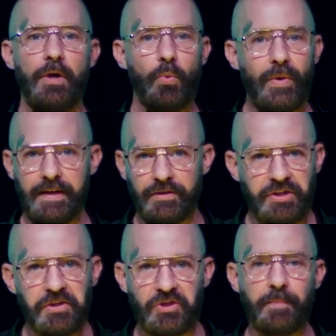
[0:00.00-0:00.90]
We
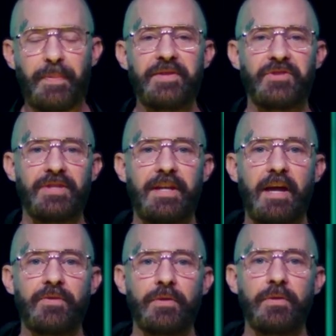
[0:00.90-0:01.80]
anticipate
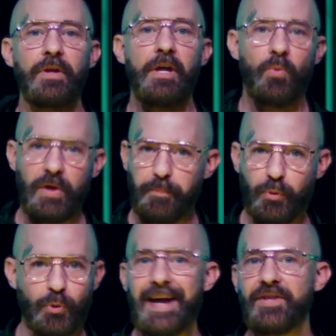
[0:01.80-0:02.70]
together. We
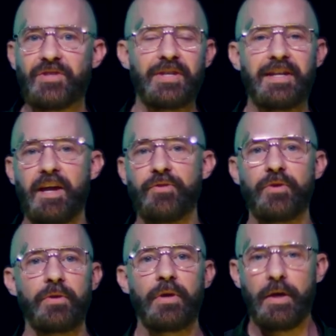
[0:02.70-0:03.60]
pray
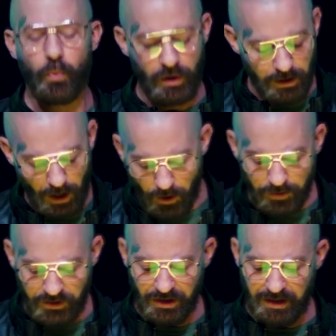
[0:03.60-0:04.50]
together. We
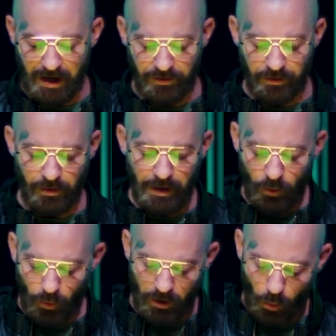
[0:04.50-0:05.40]
learn together.
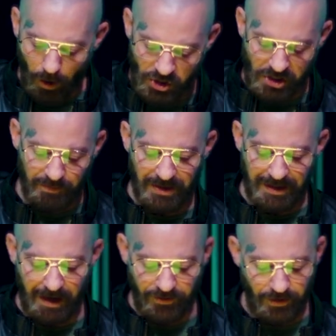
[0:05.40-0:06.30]
We worship
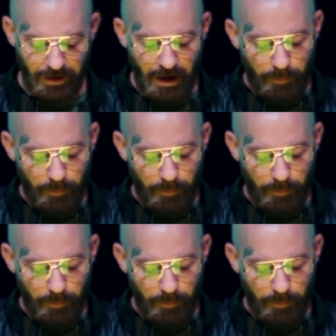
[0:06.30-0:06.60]
together.